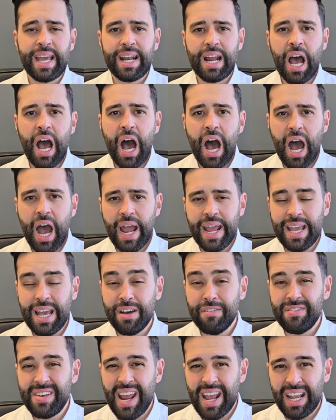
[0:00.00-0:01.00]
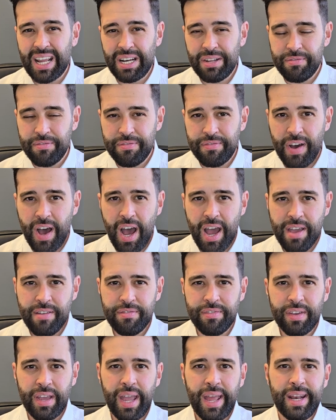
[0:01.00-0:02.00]
at a high of
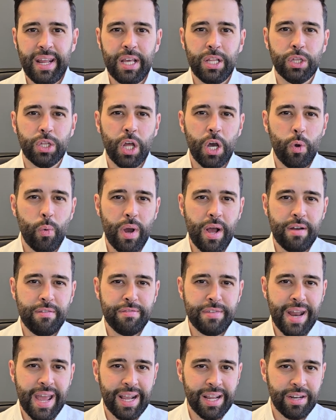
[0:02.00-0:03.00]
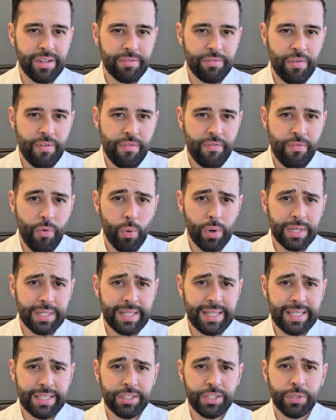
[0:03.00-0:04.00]
-5 and a low of
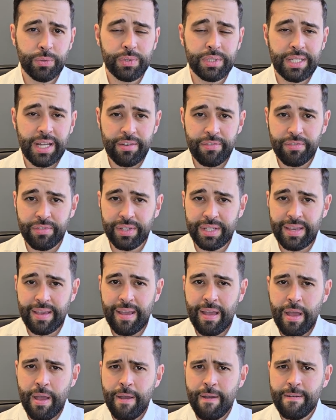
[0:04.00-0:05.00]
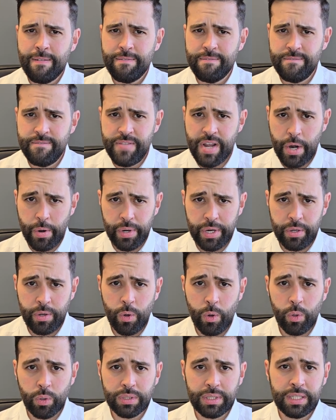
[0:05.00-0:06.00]
-14. So definitely very
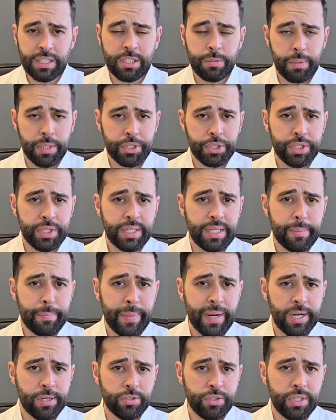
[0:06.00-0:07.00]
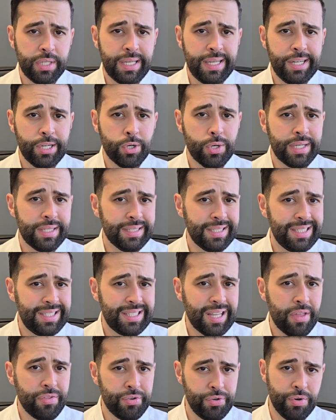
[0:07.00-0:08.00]
cold, especially compared to here in
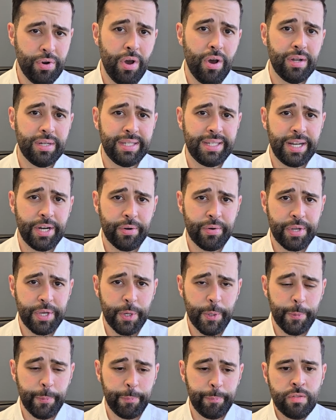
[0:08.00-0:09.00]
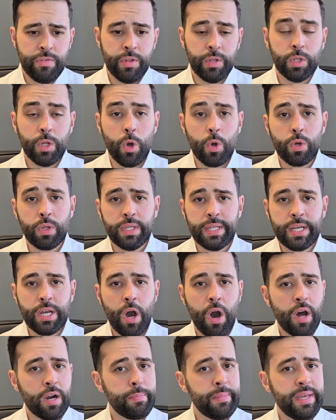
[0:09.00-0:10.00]
Southern Ontario. The local
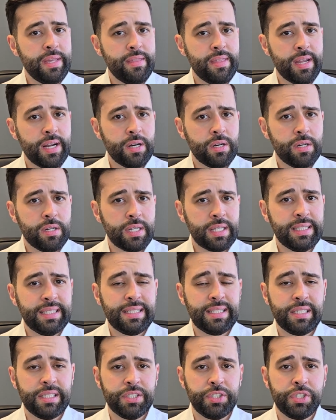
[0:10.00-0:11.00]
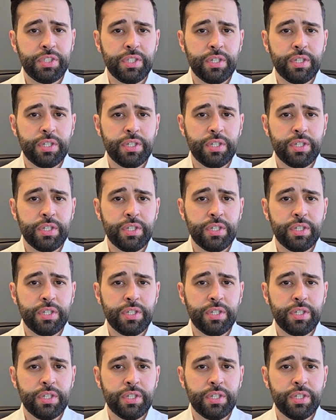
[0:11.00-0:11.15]
economy there consists